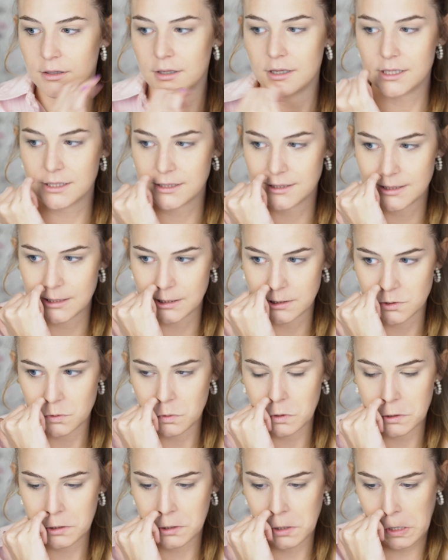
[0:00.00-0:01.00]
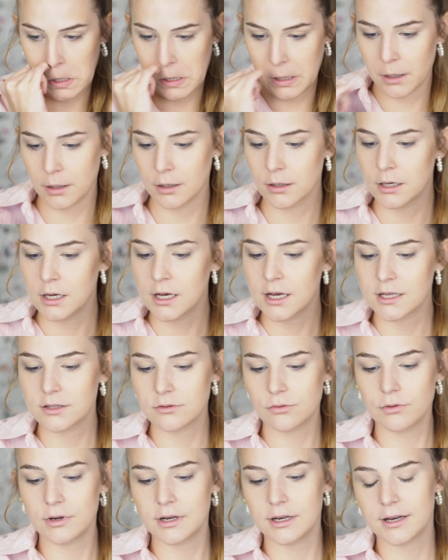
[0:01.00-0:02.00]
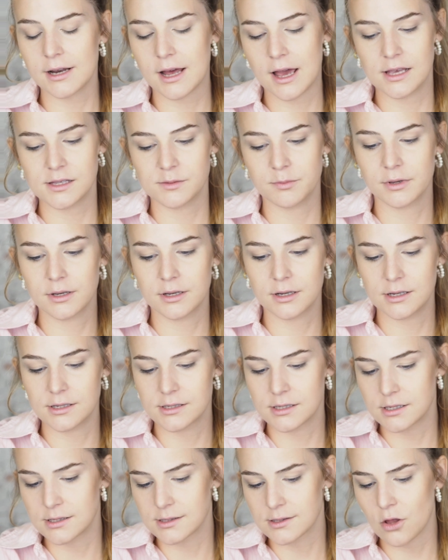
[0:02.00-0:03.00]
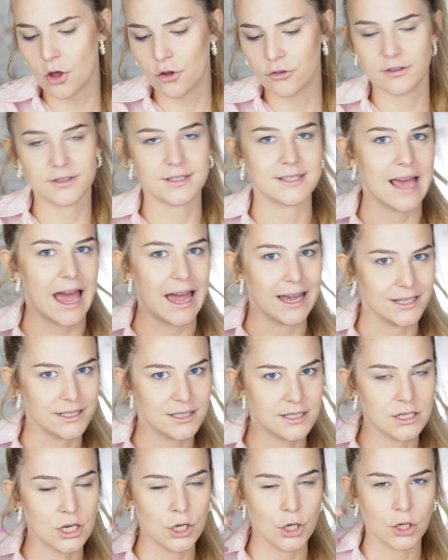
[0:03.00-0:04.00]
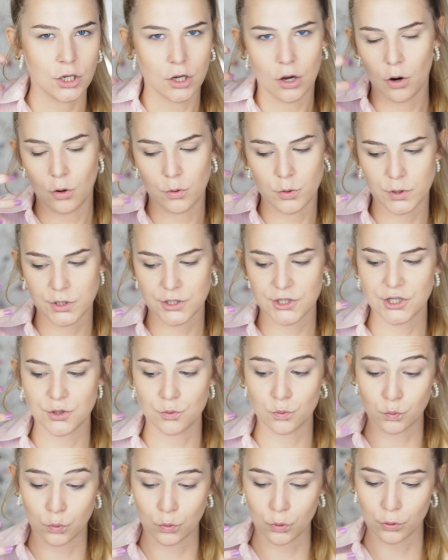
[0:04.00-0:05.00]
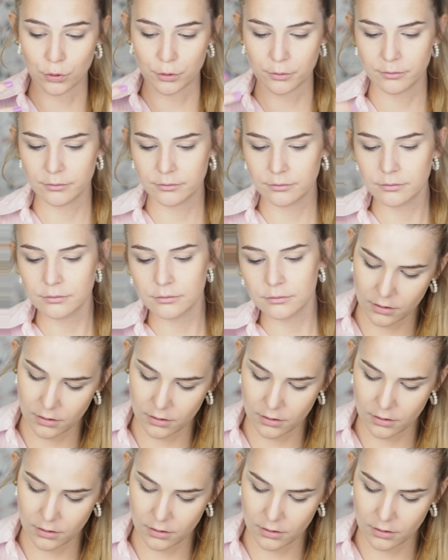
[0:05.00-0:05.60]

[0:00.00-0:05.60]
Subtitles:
It's this one. It's really nice because it's not that orangey warm.